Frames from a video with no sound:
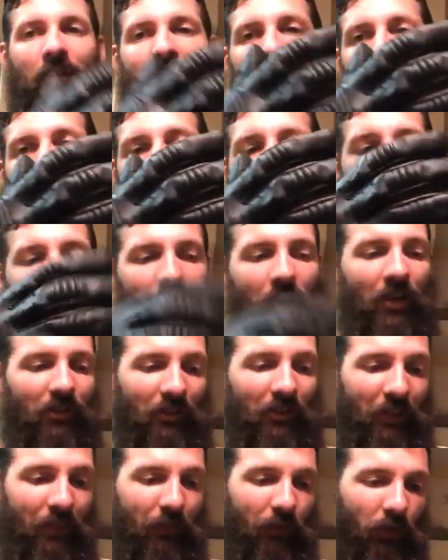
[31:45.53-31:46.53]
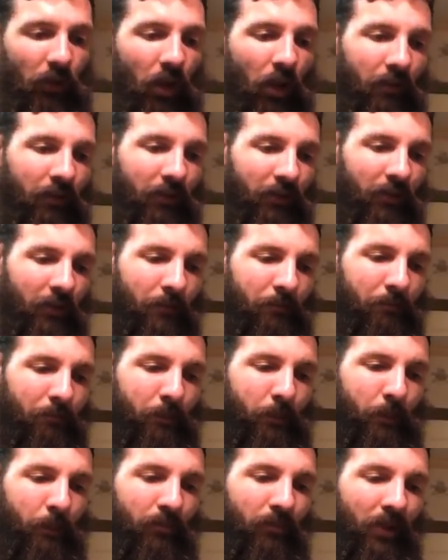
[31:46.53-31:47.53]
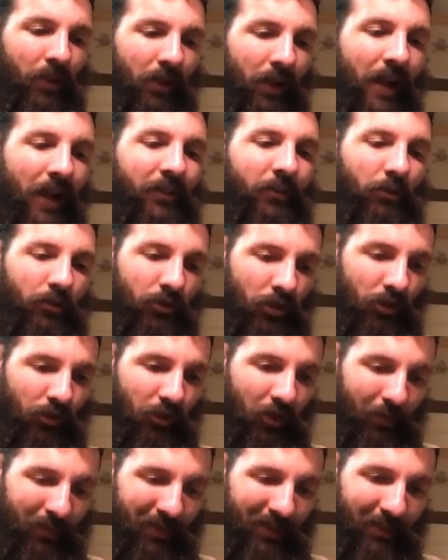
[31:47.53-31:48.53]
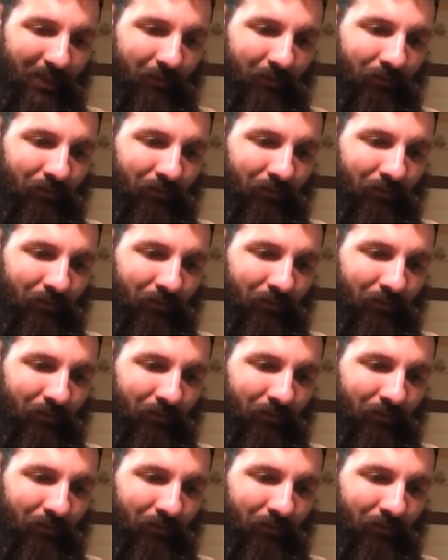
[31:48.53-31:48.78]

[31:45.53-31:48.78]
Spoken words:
they're actually different gloves. Guys who are just jumping in.